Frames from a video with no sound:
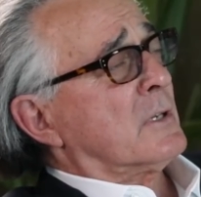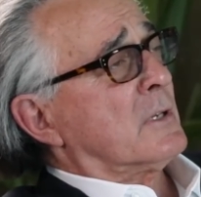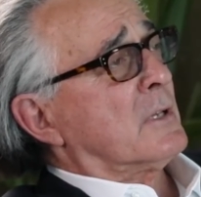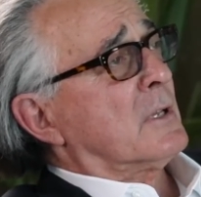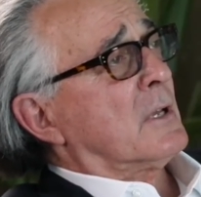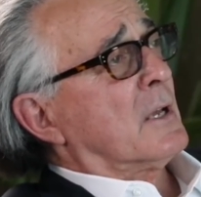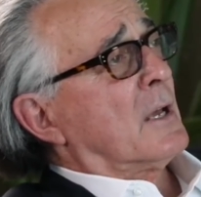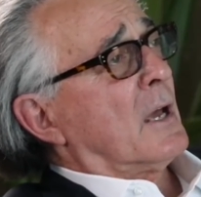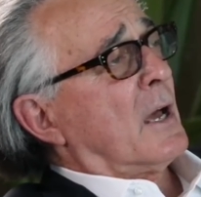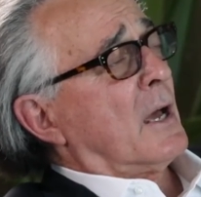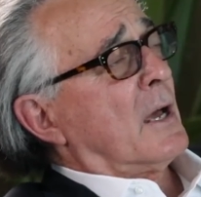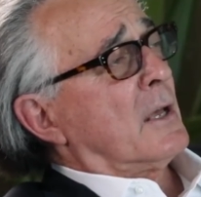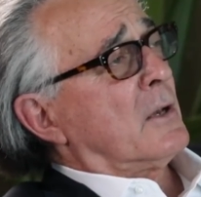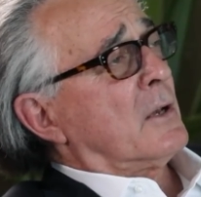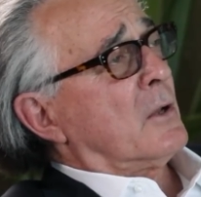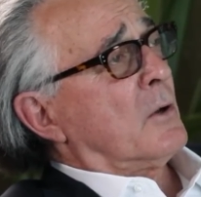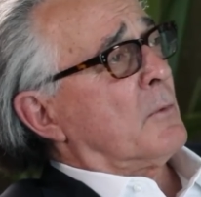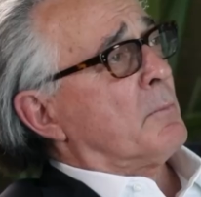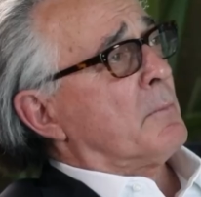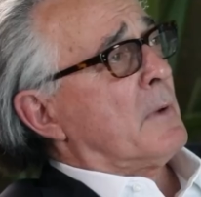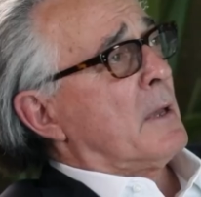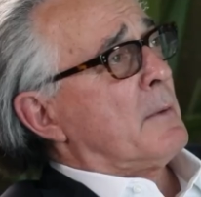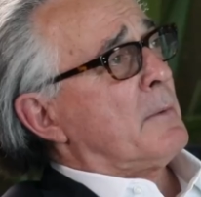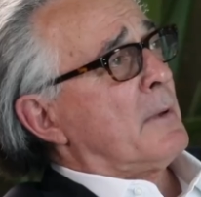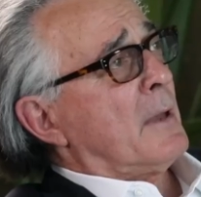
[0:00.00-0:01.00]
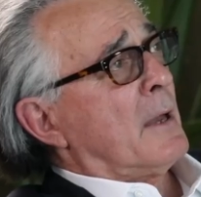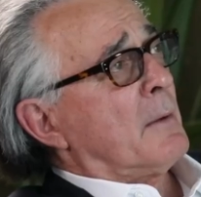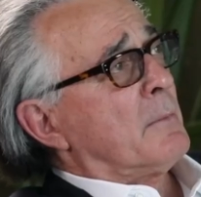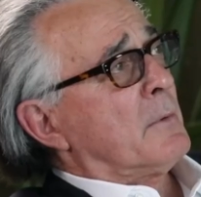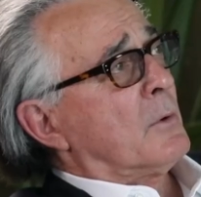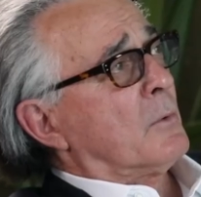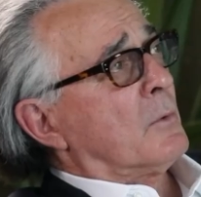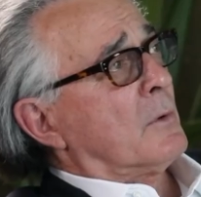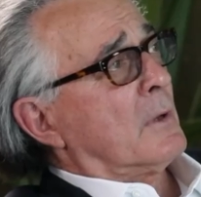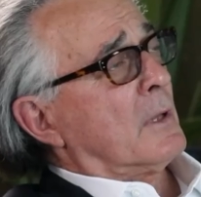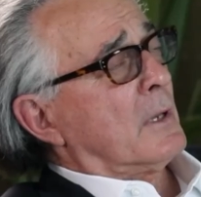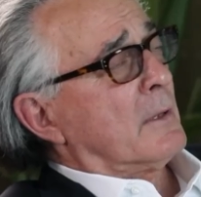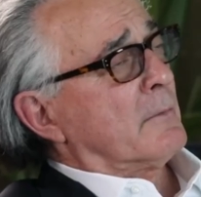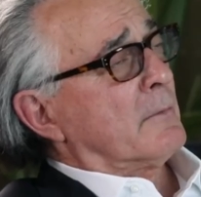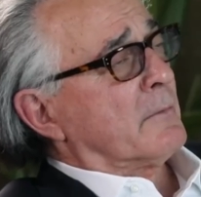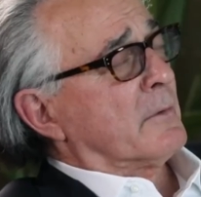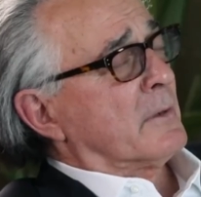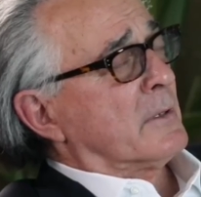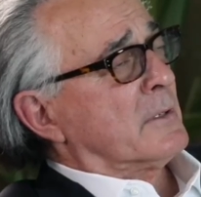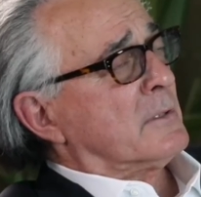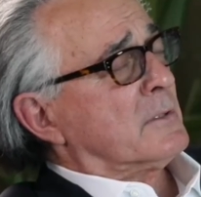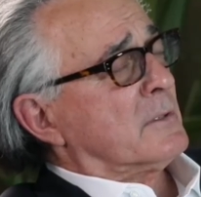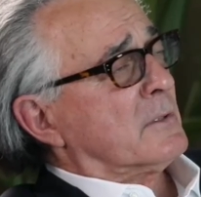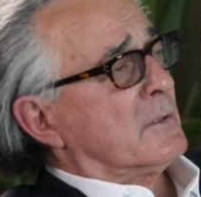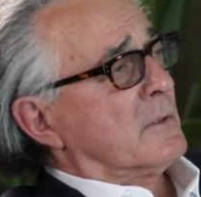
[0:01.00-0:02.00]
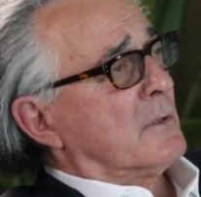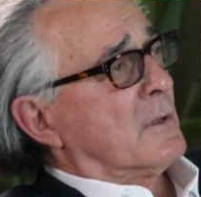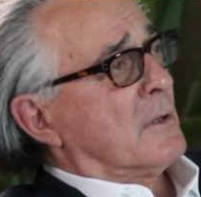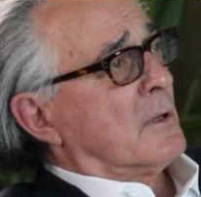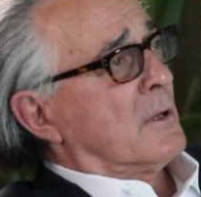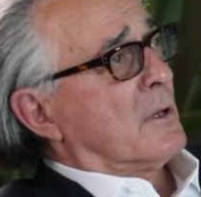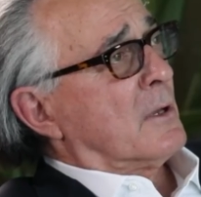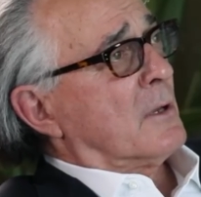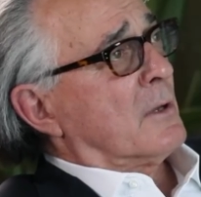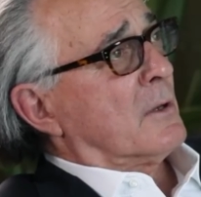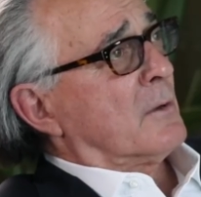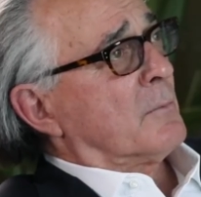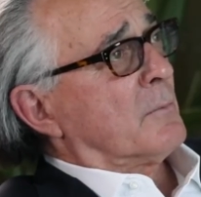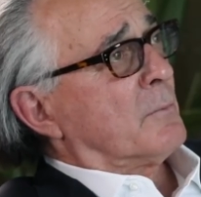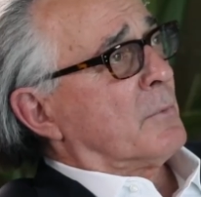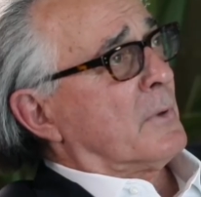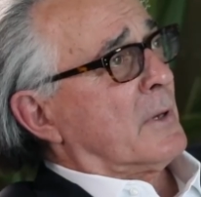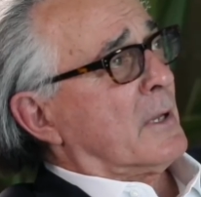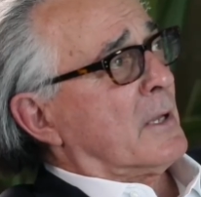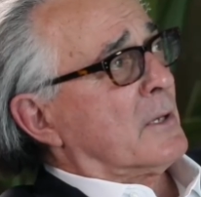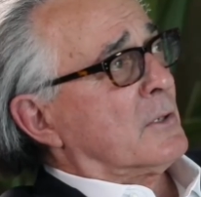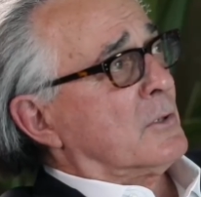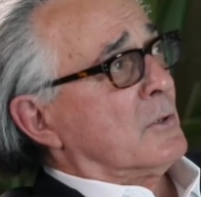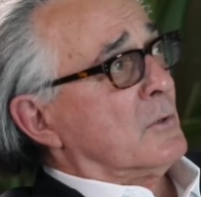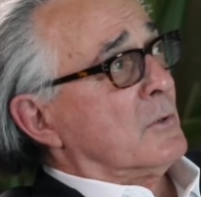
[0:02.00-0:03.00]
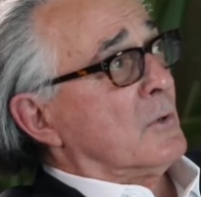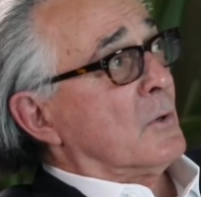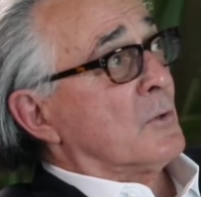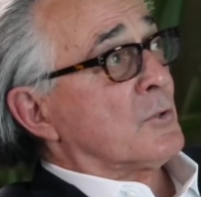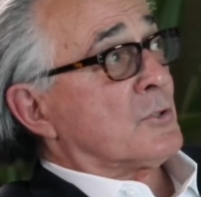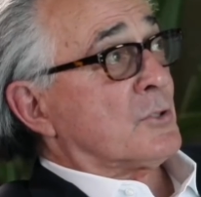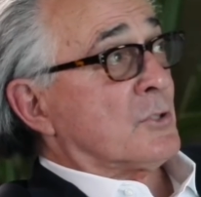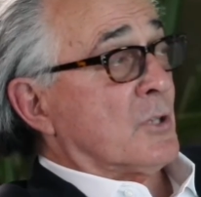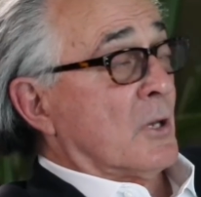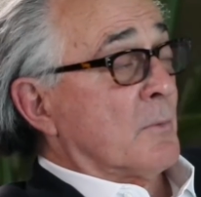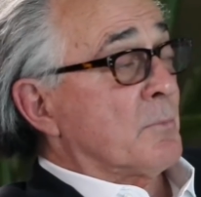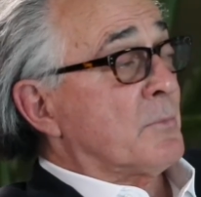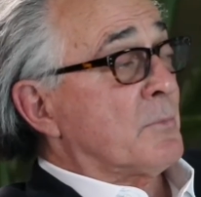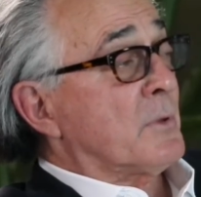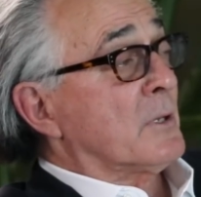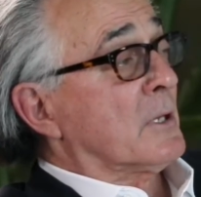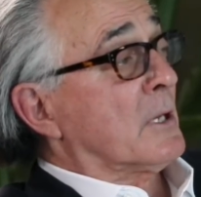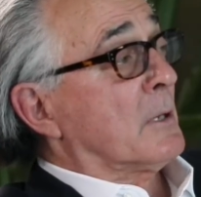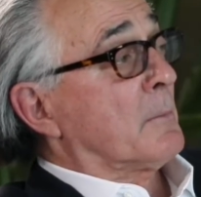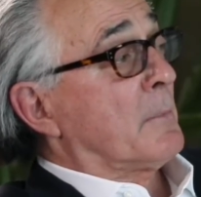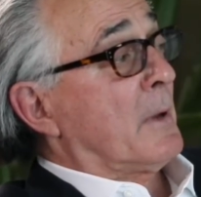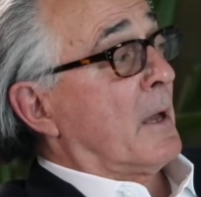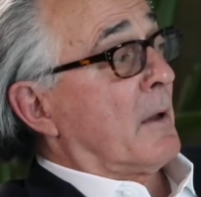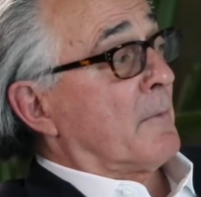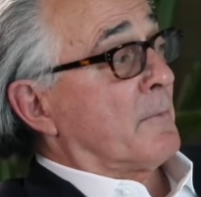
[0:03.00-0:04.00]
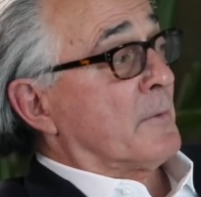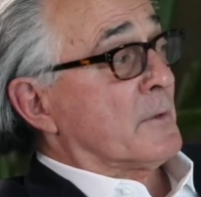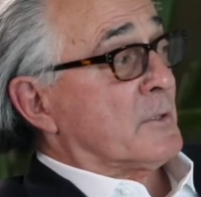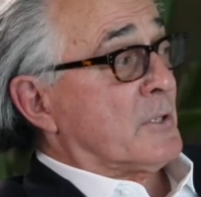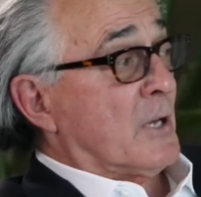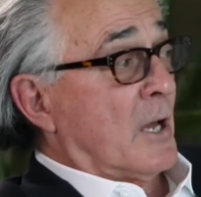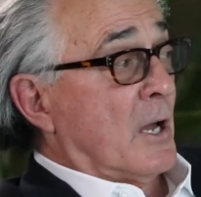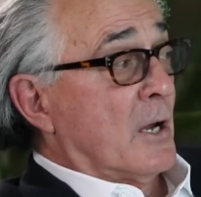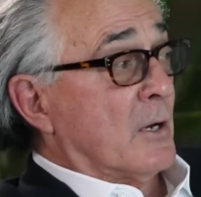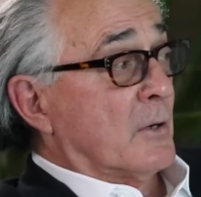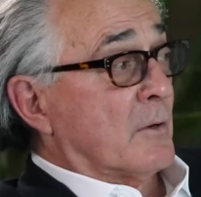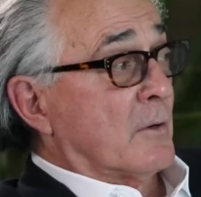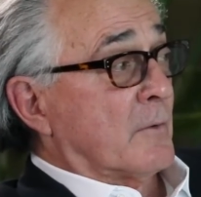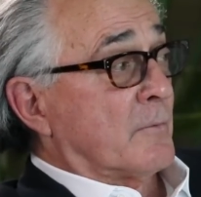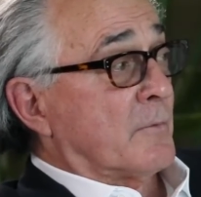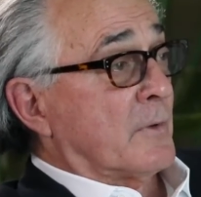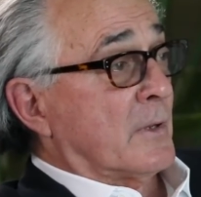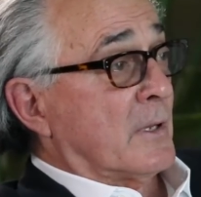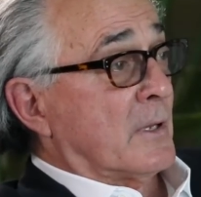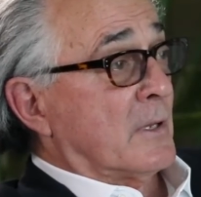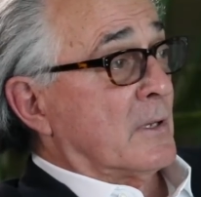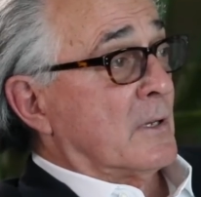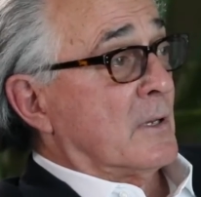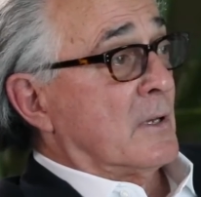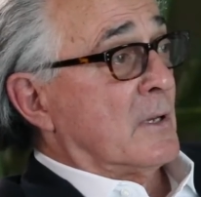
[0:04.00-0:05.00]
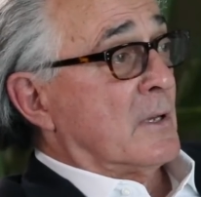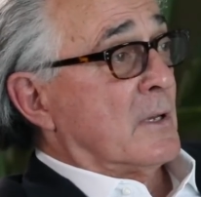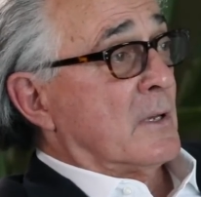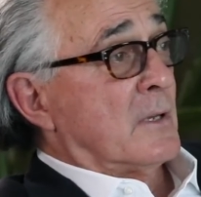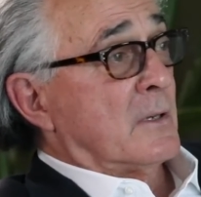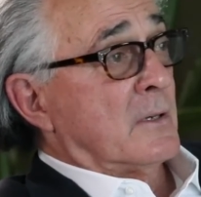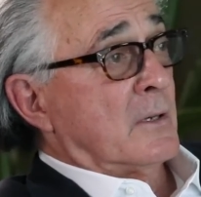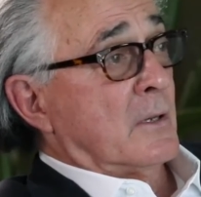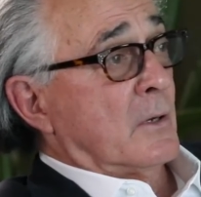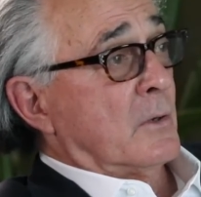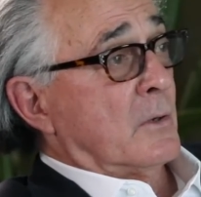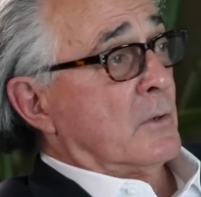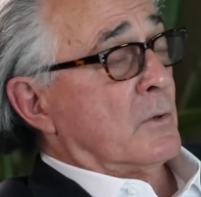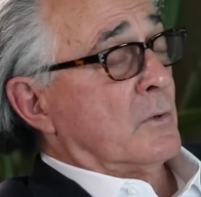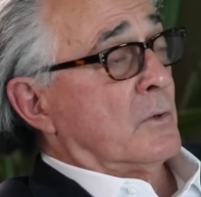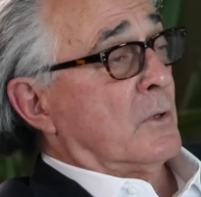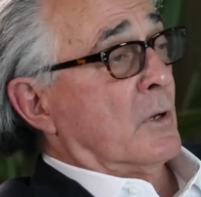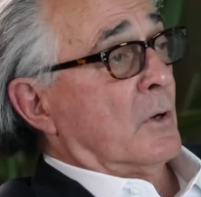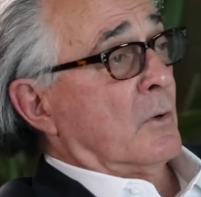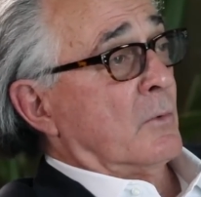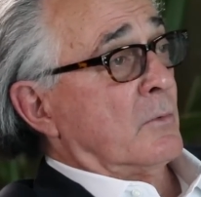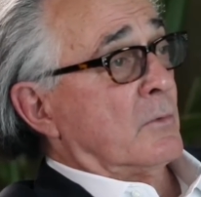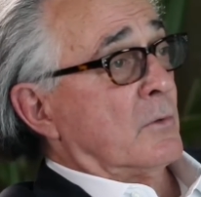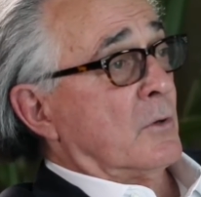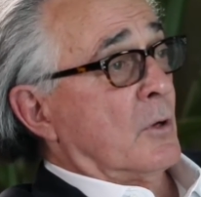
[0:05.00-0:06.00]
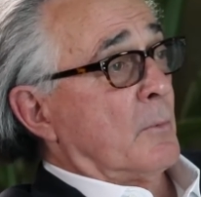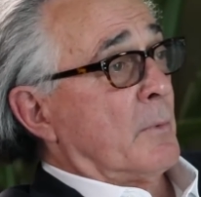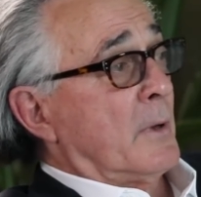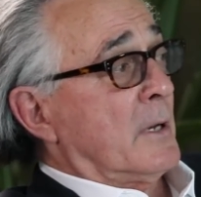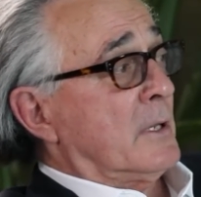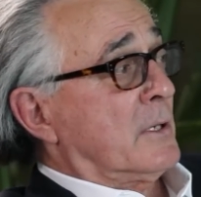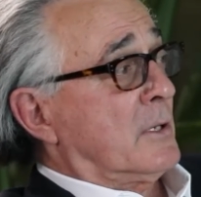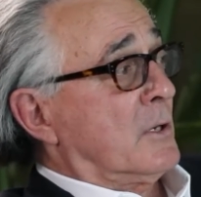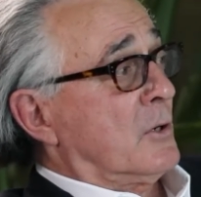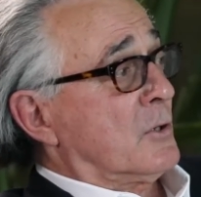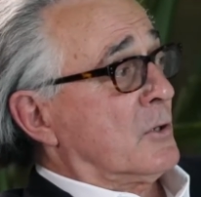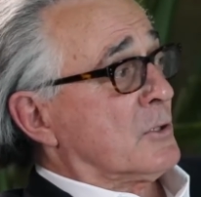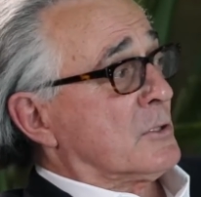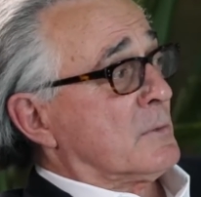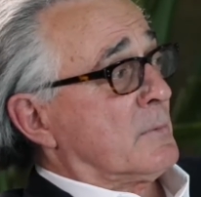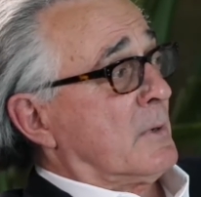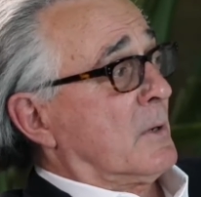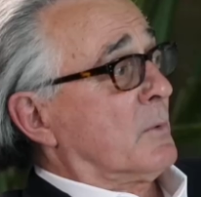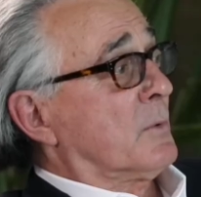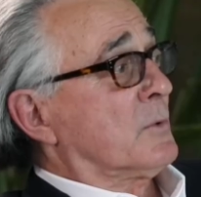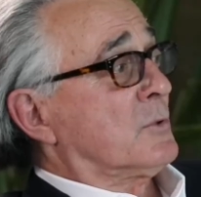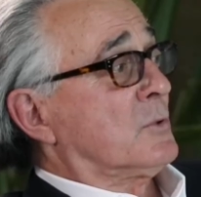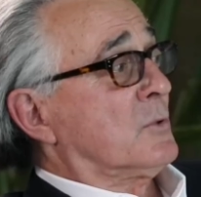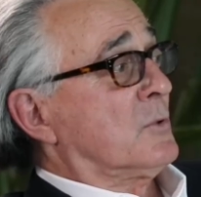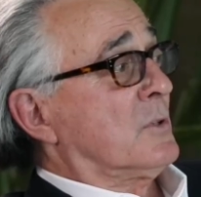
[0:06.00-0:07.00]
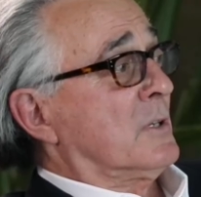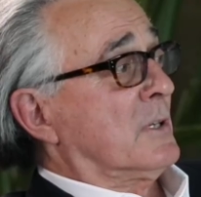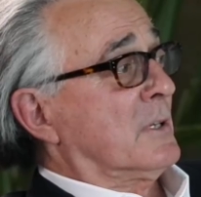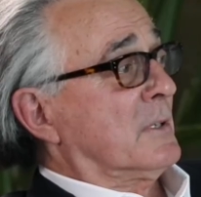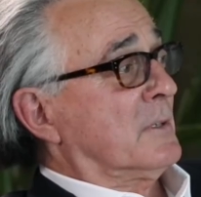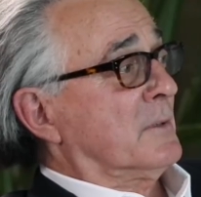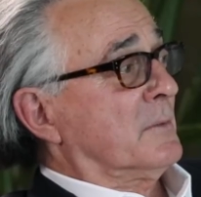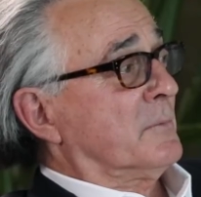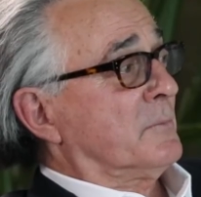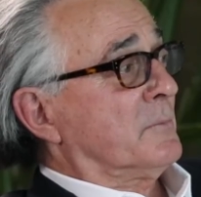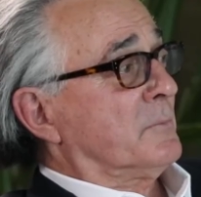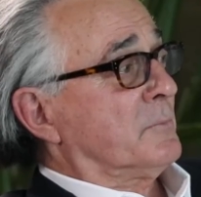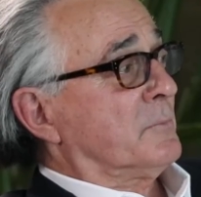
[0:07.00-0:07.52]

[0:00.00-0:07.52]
said, I know maybe I'm irrelevant, but I do know something about photography. No, you don't. Nobody cares about what you did.